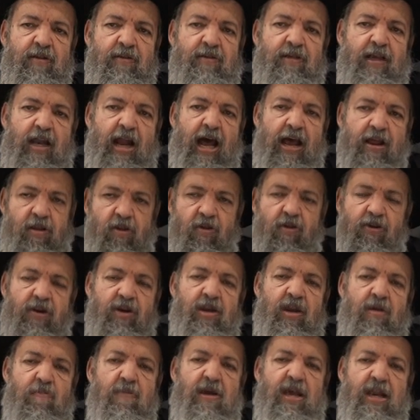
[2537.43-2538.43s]
Did I
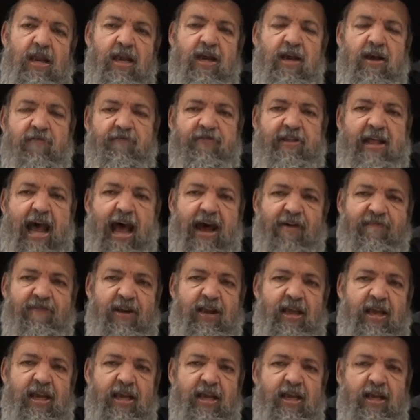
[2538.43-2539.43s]
learn the meaning of
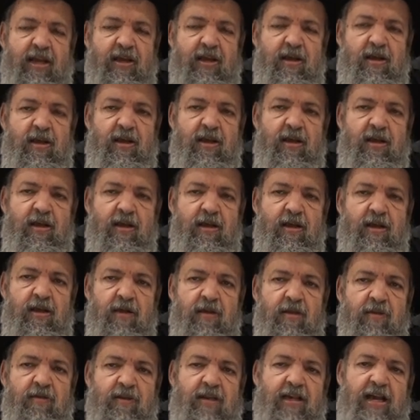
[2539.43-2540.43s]
davening?
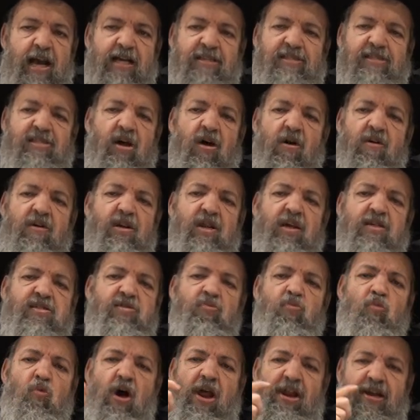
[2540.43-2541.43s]
The Yetzer Hara
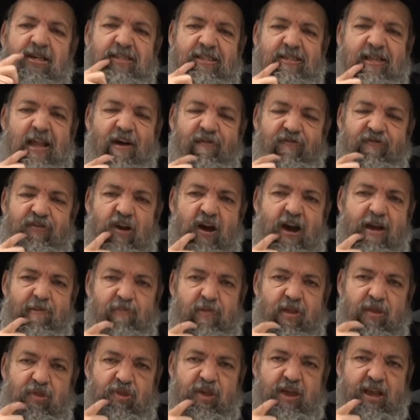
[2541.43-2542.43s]
doesn't want us to have
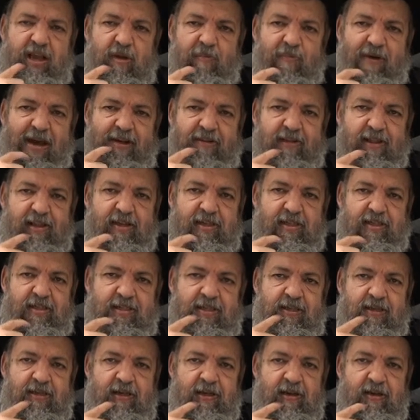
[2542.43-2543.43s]
time to think about
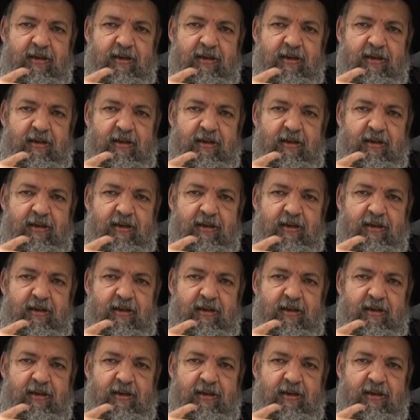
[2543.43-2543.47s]
this.